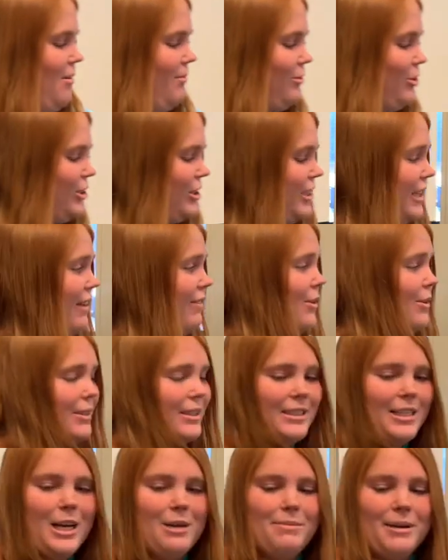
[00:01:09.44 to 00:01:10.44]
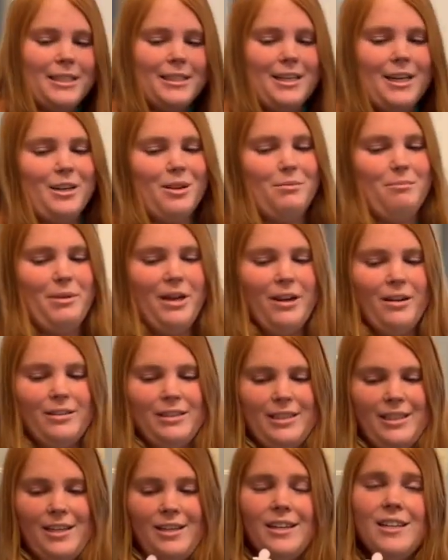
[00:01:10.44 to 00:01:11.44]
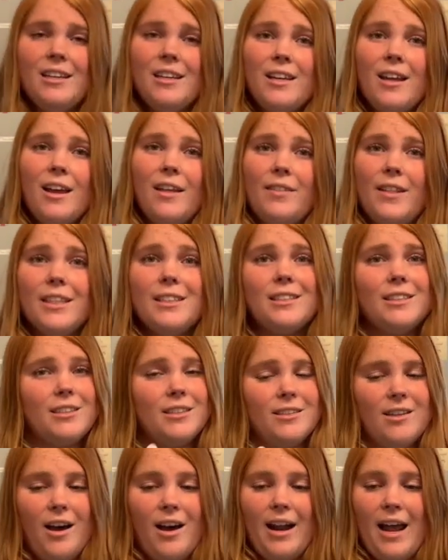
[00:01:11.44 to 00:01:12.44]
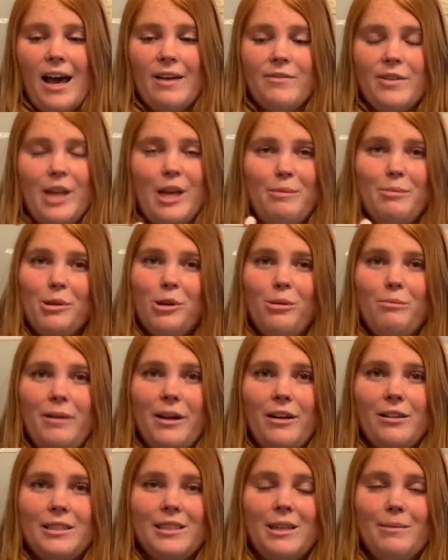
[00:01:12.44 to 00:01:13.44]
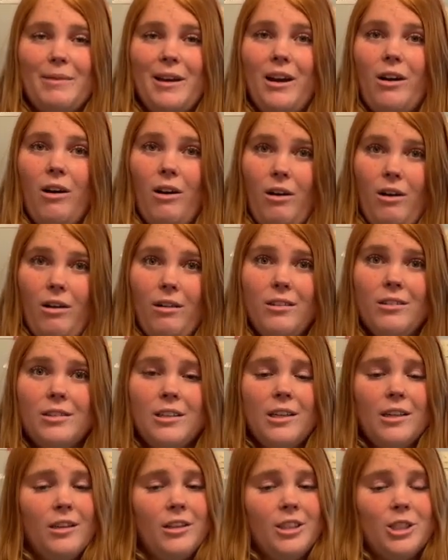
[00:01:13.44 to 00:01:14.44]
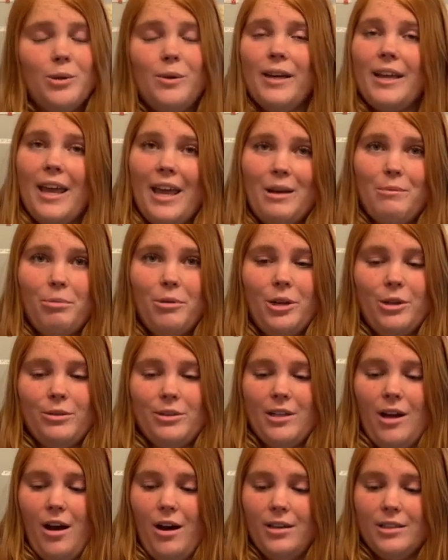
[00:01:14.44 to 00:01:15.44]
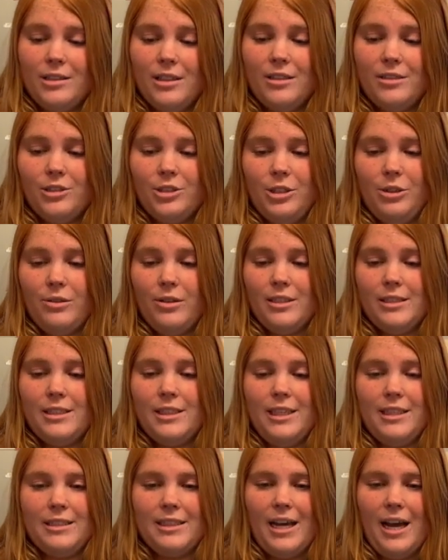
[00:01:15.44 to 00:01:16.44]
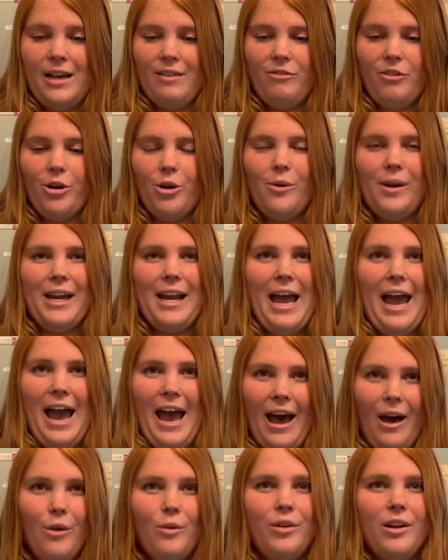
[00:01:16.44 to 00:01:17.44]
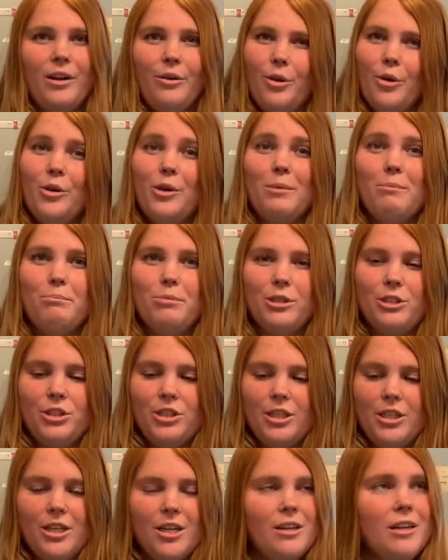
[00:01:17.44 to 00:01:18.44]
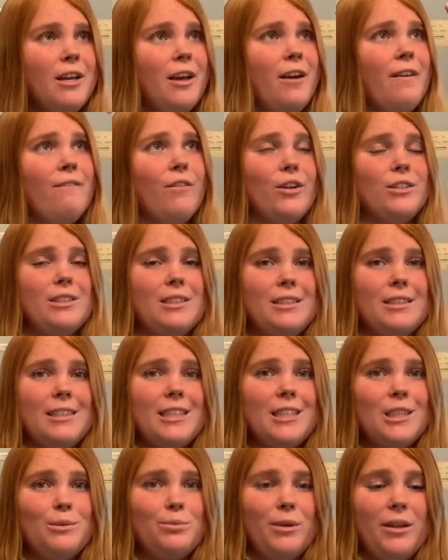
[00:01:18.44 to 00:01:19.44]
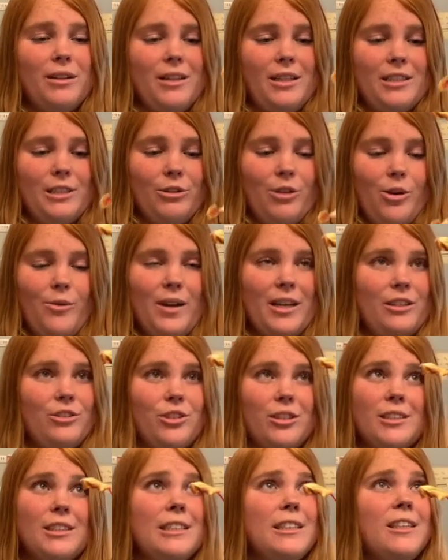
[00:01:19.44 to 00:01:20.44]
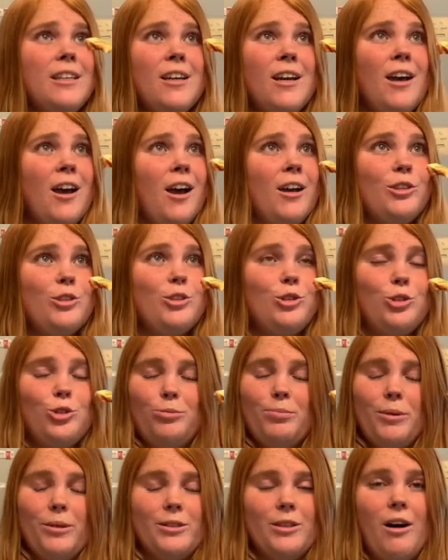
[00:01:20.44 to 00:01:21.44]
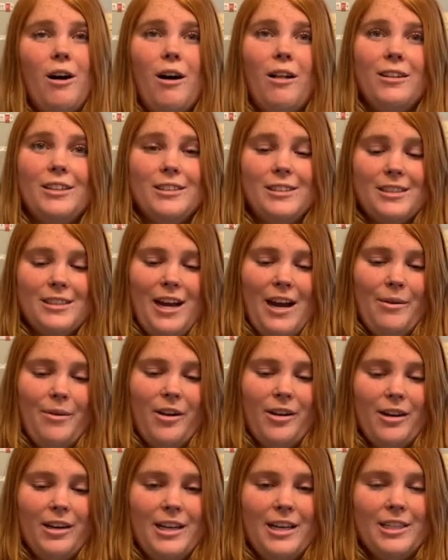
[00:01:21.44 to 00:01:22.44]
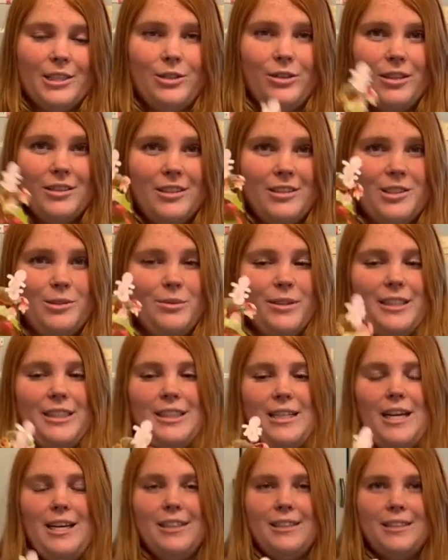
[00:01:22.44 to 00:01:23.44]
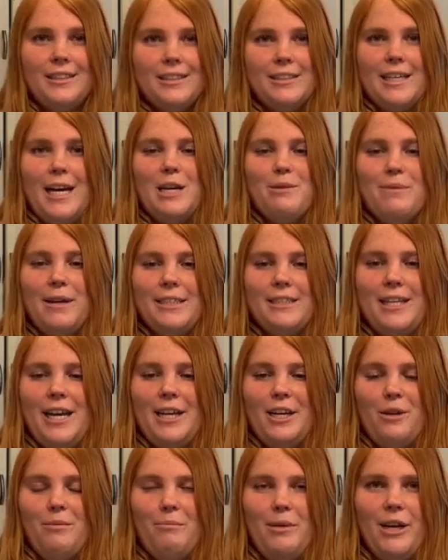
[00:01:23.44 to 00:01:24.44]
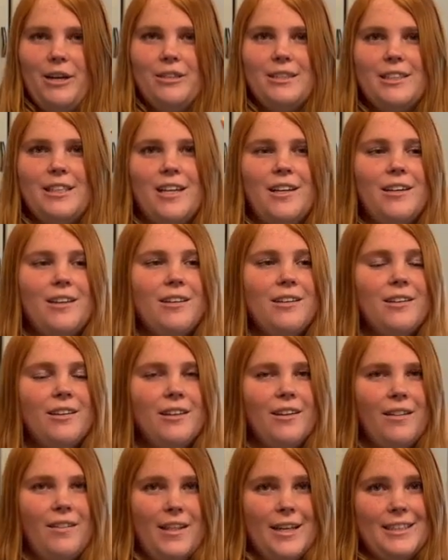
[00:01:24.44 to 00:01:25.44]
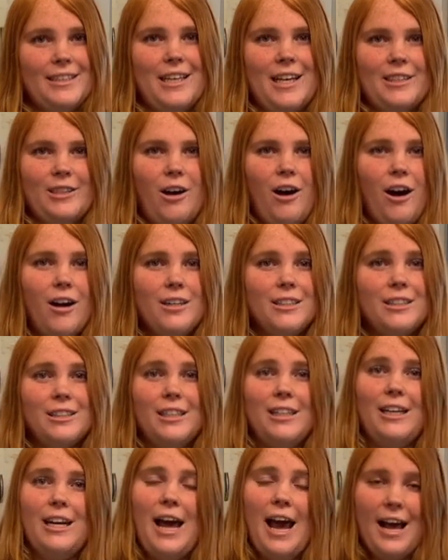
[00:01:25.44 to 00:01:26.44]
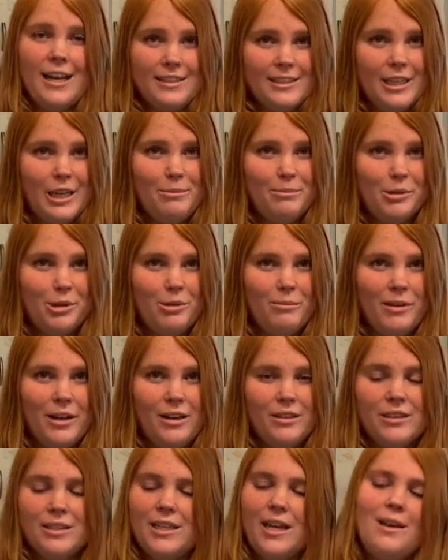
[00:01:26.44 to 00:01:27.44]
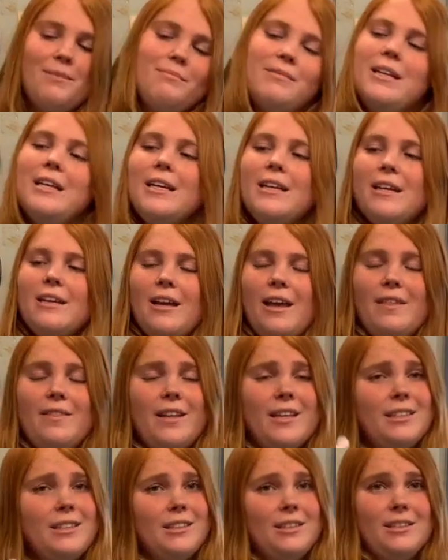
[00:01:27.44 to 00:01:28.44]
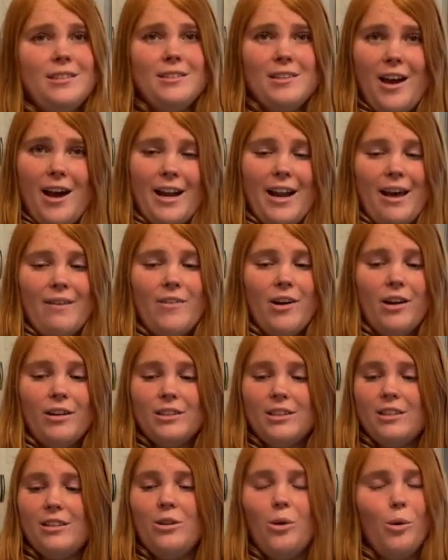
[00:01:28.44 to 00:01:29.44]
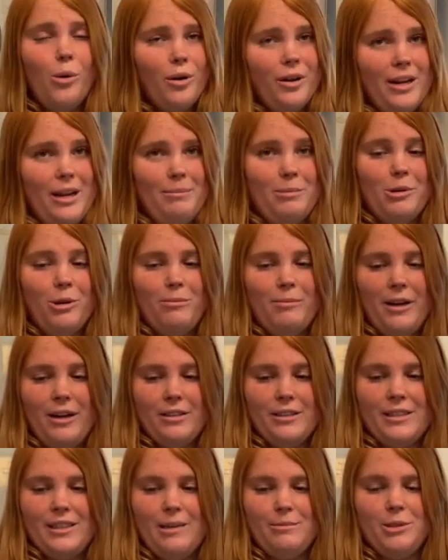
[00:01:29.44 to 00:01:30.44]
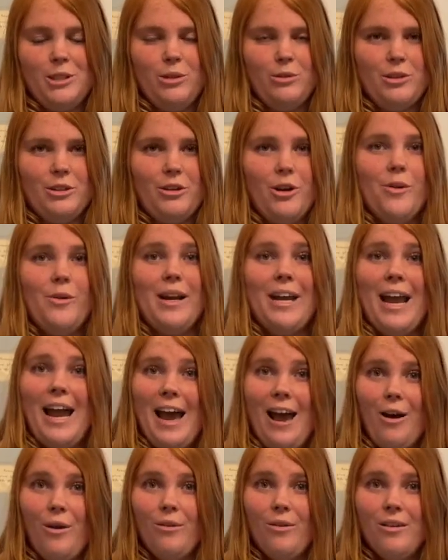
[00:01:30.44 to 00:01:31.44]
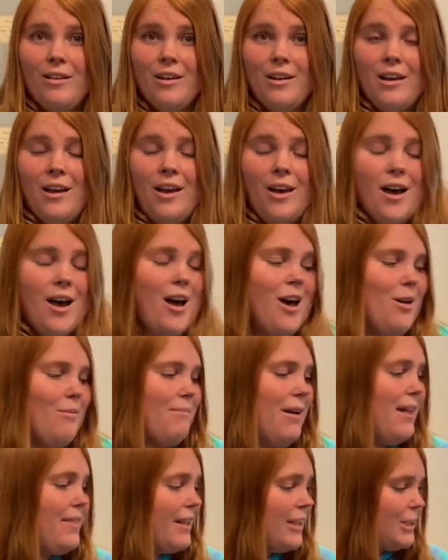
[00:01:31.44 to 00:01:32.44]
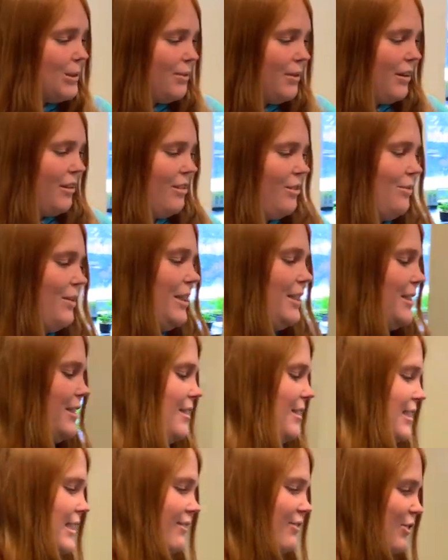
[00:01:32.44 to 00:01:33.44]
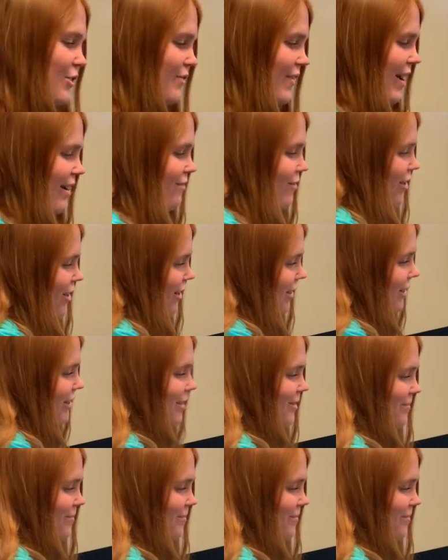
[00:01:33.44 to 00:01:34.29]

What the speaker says: just to give you a side-by-side comparison, this does not have an apical meristem at all, so it can't produce auxin. So you can see it's kind of growing out and growing bushier, versus this one that's growing just super tall and skyrocketing. So this is a really nice side-by-side comparison. This has auxin and it has an apical meristem, and this does not have auxin or an apical meristem, so it's growing out. And that's one of the reasons, if you've ever